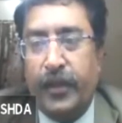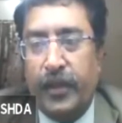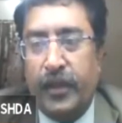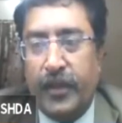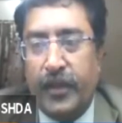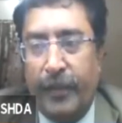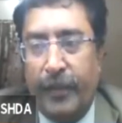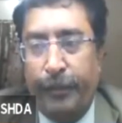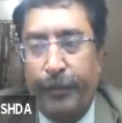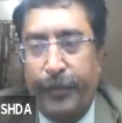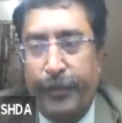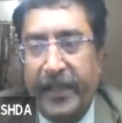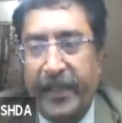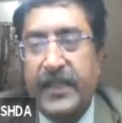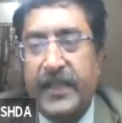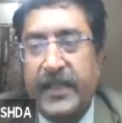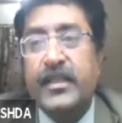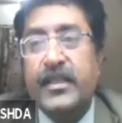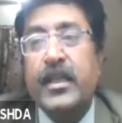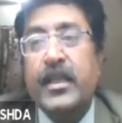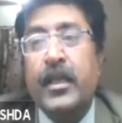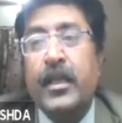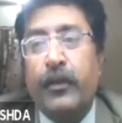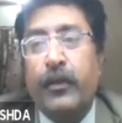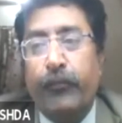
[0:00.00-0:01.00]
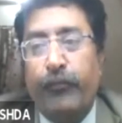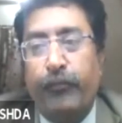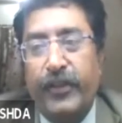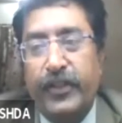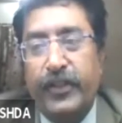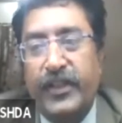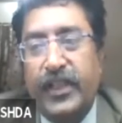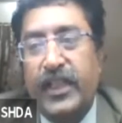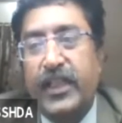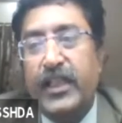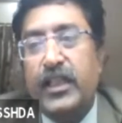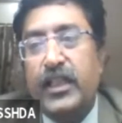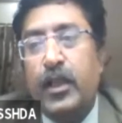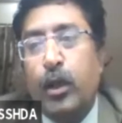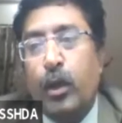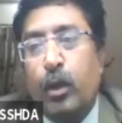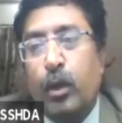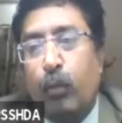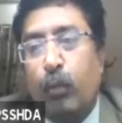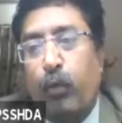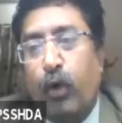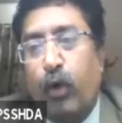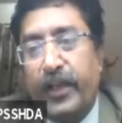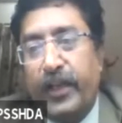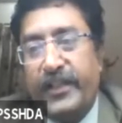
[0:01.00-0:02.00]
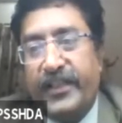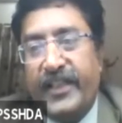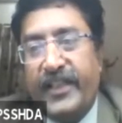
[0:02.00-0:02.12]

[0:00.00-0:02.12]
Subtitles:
complaints within what